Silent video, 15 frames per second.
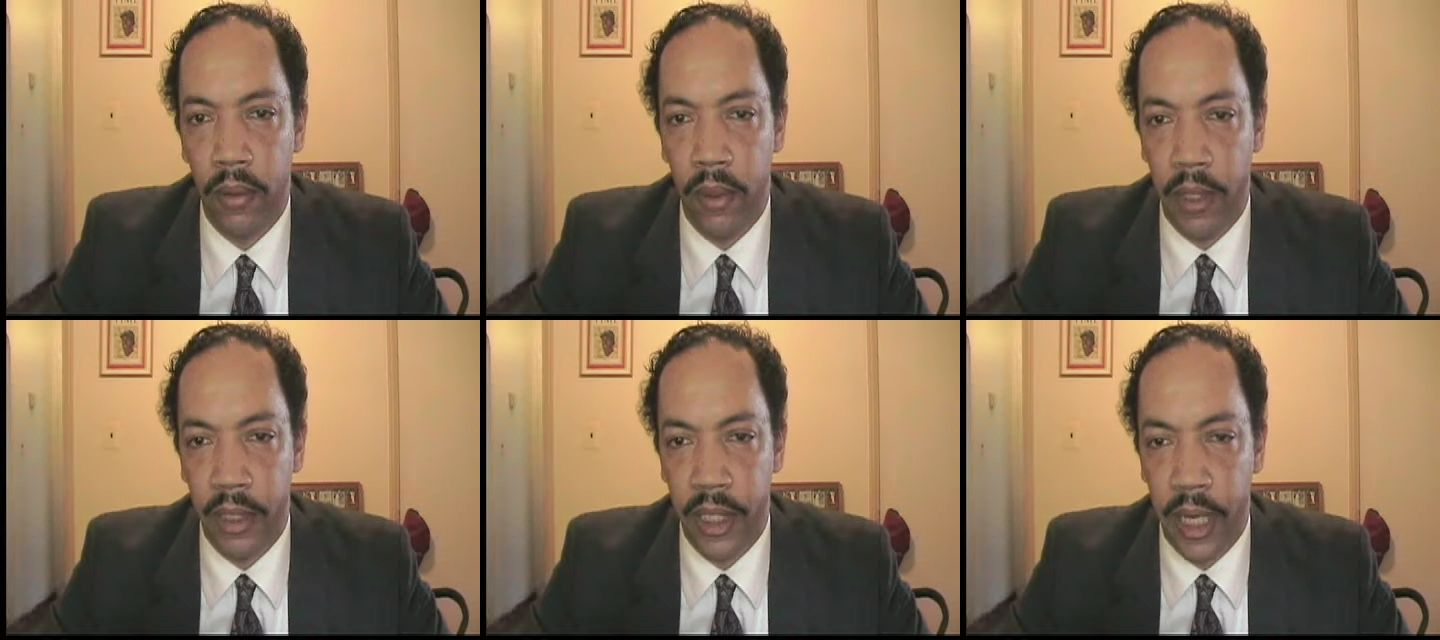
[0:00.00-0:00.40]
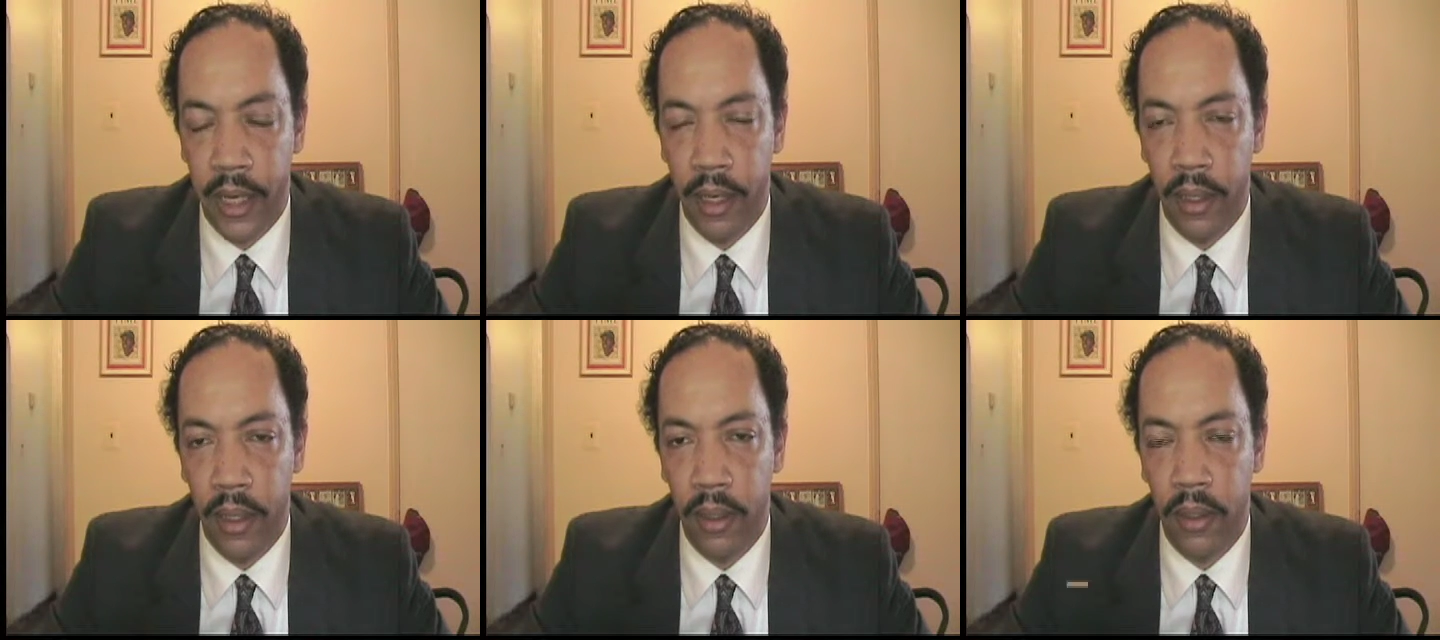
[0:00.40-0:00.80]
Do you
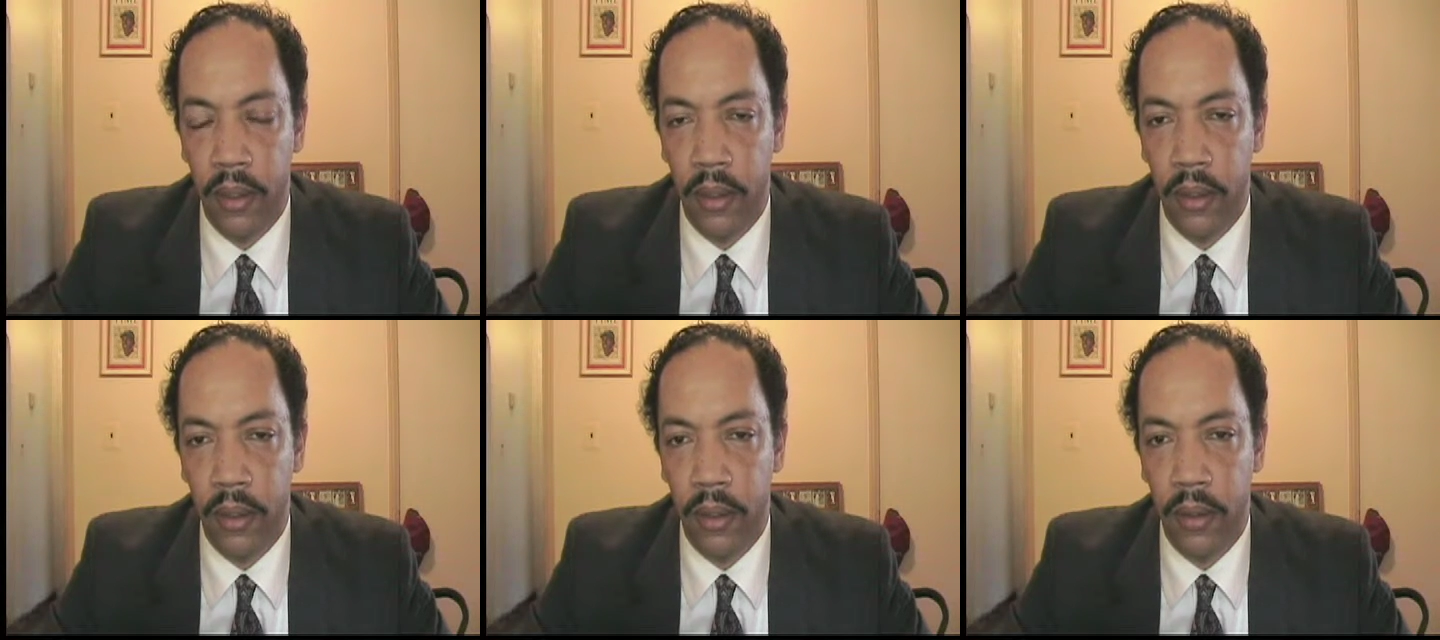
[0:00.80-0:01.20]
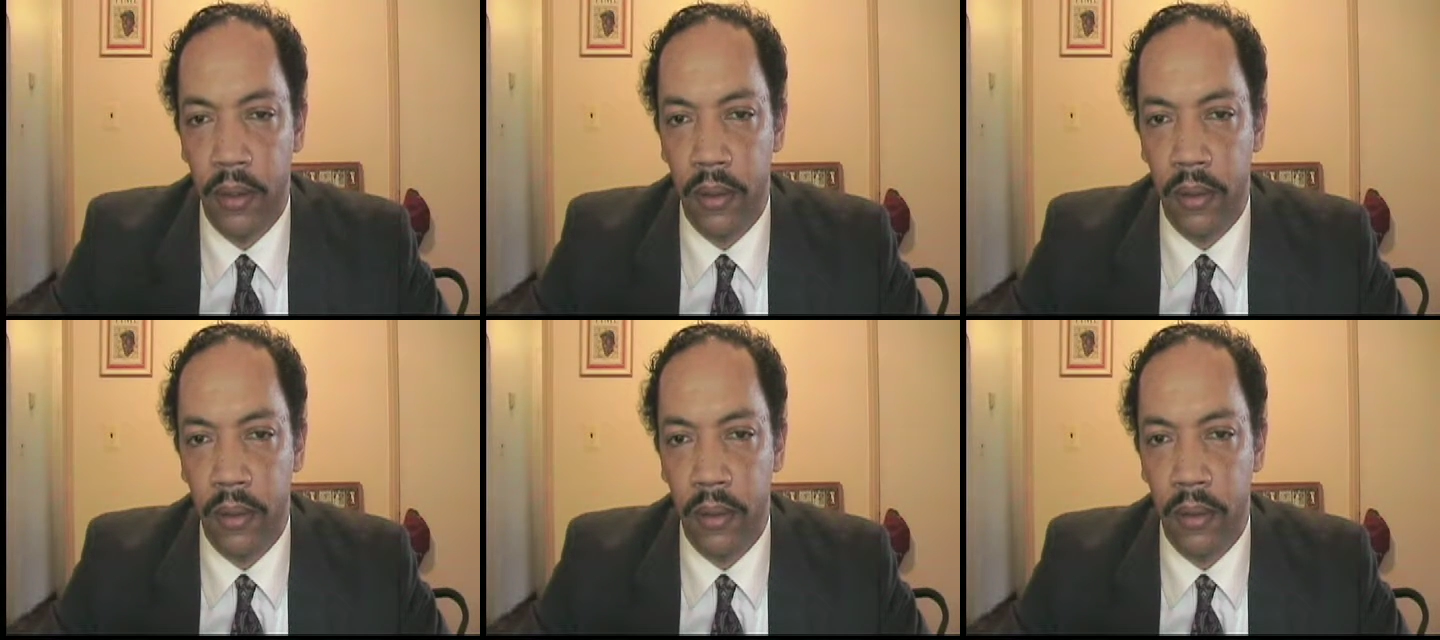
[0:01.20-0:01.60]
understand?
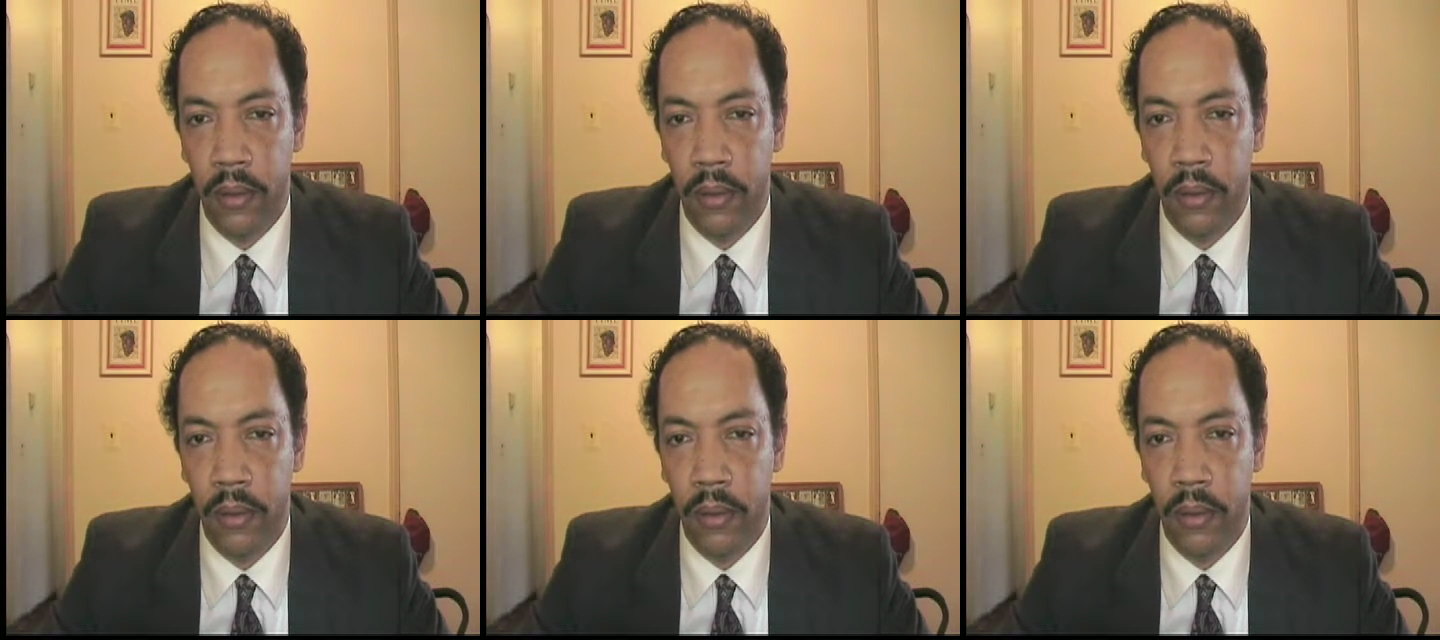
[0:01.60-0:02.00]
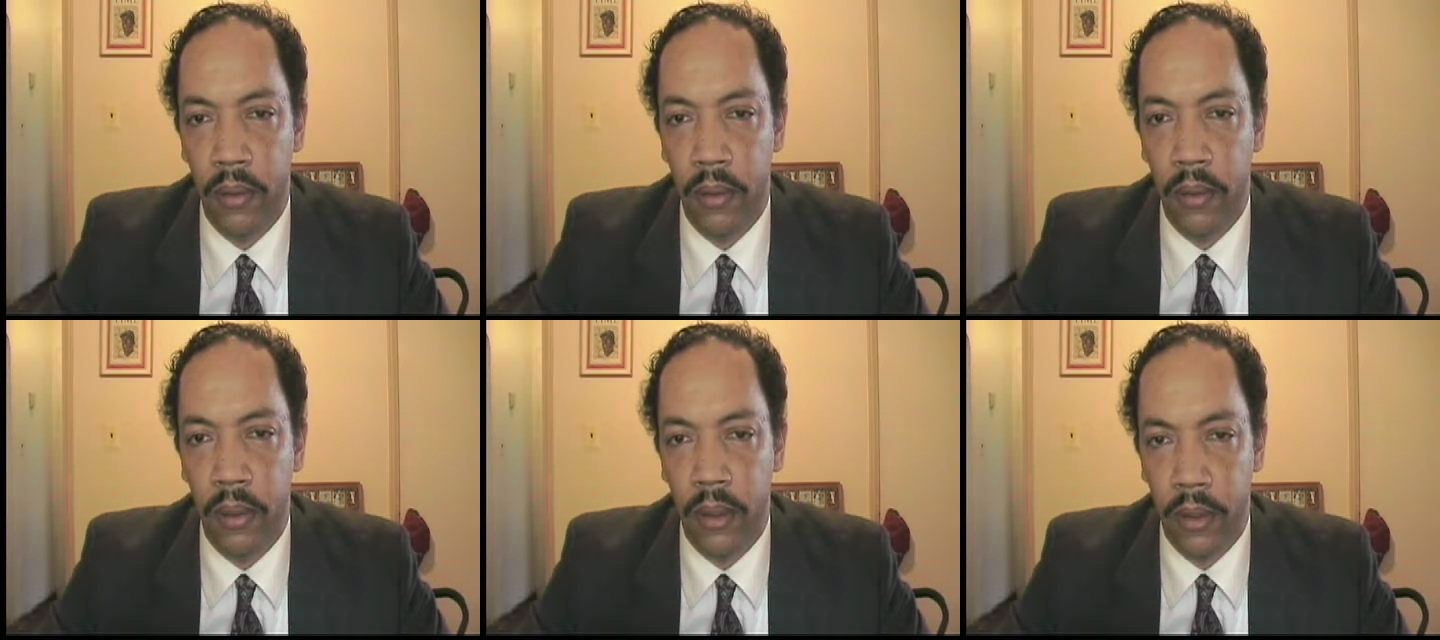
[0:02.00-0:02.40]
Yes, sir.